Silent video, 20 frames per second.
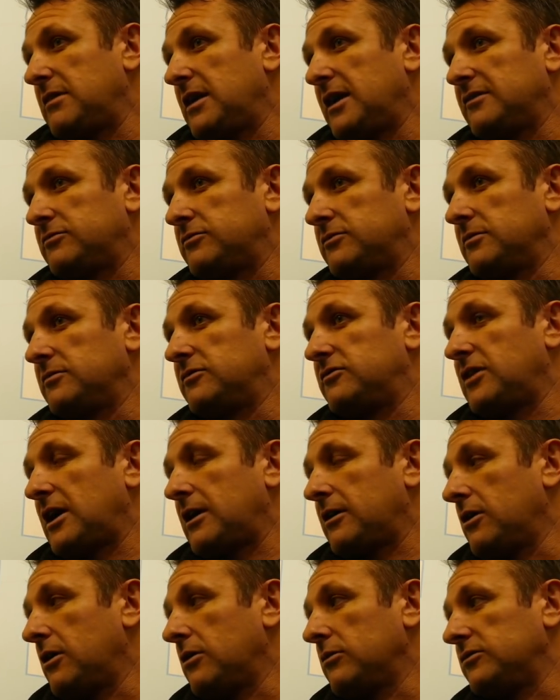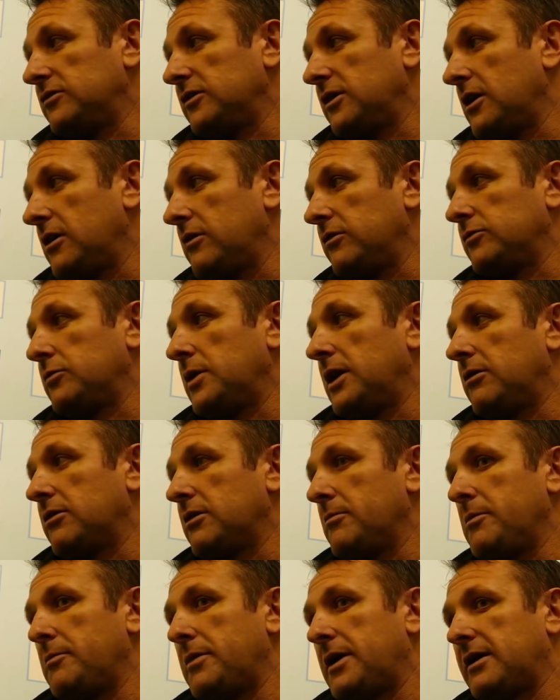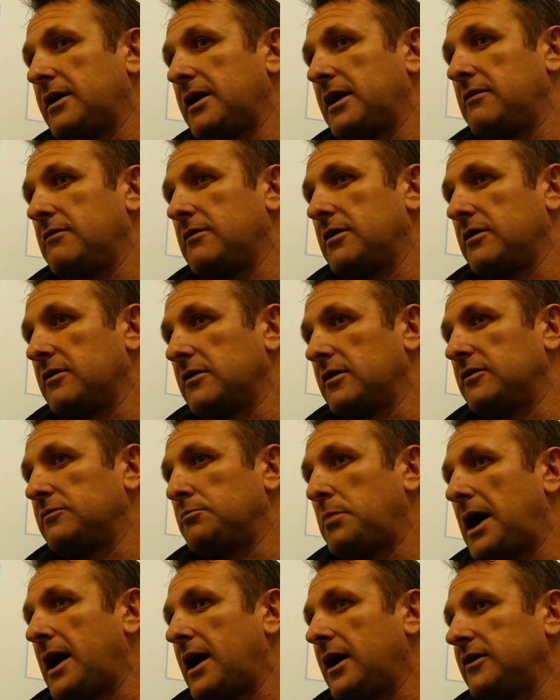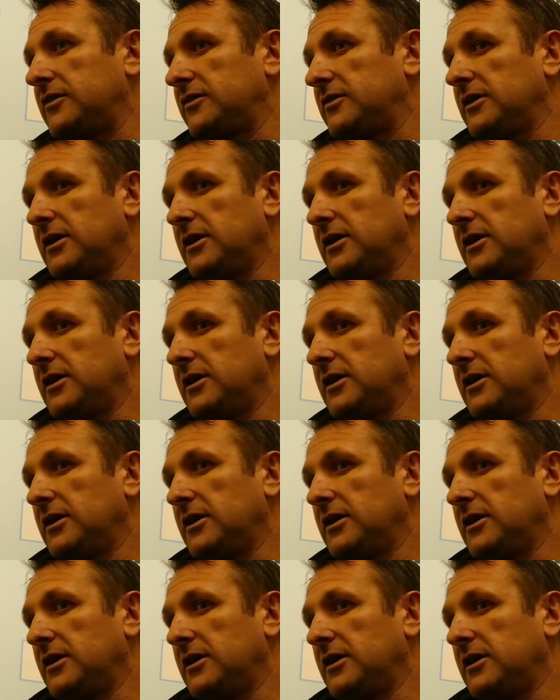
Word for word: as Jack Nowell, you know, as well, coming back in as backs.